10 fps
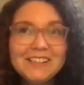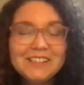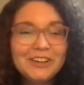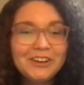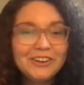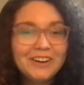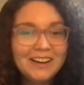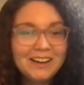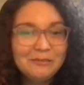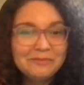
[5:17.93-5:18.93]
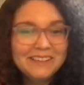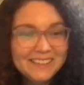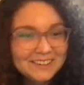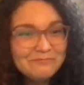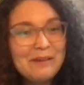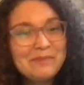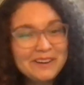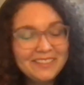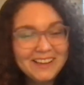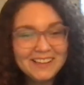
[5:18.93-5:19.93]
So my
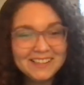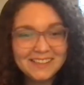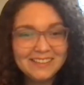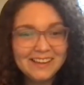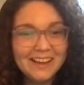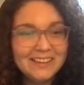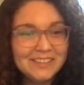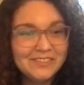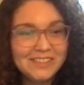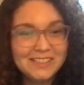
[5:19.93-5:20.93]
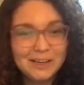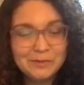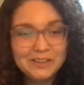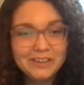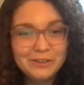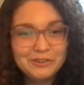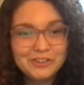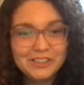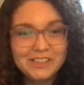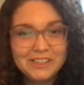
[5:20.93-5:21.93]
birthday is at the end of the summer,
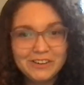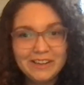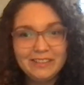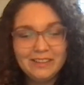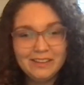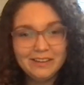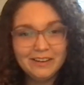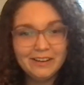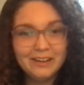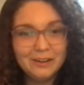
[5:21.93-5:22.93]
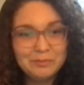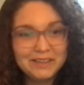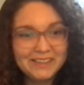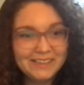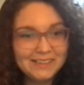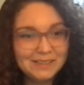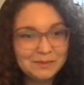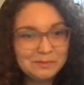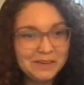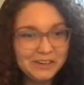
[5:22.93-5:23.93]
usually during the
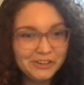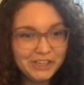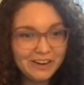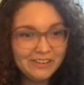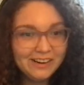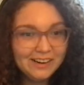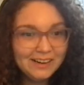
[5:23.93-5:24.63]
Pleiades meteor shower.